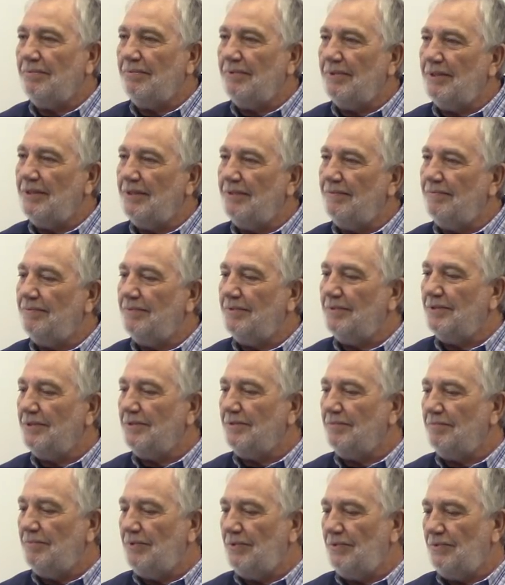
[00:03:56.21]
When you're
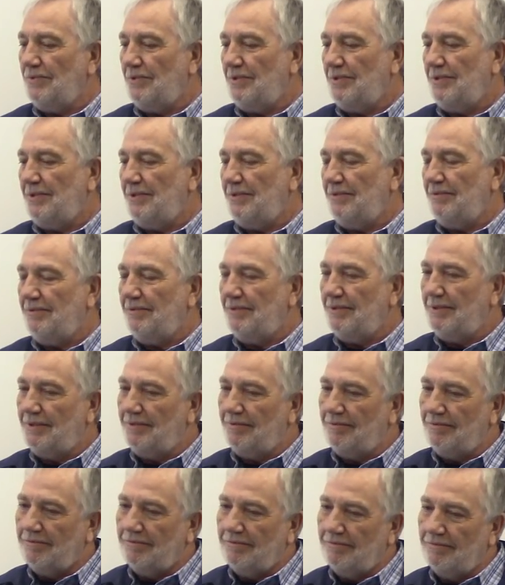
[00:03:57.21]
first born, you
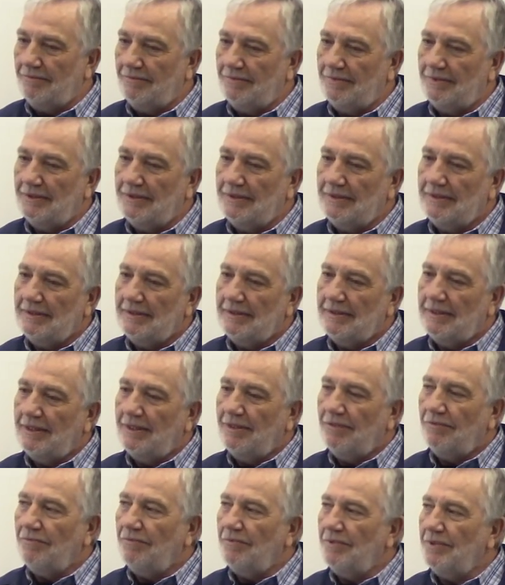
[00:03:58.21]

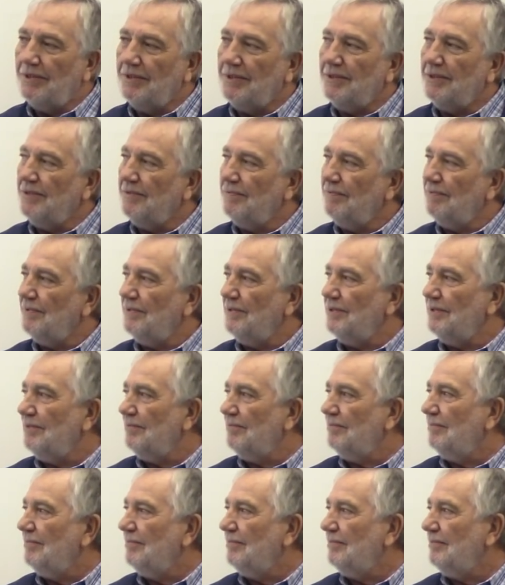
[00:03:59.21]
watch the
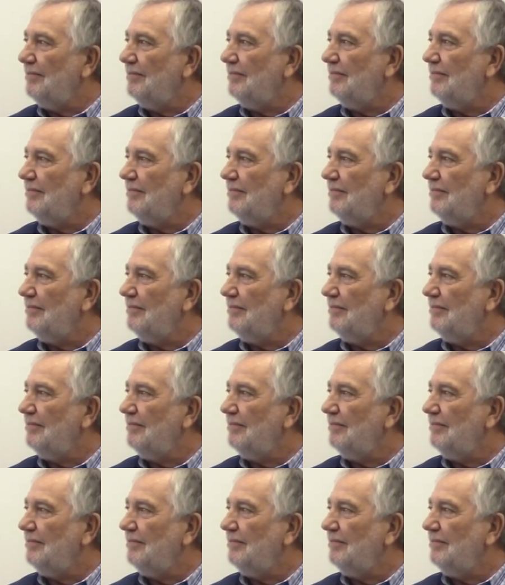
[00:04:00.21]
farm.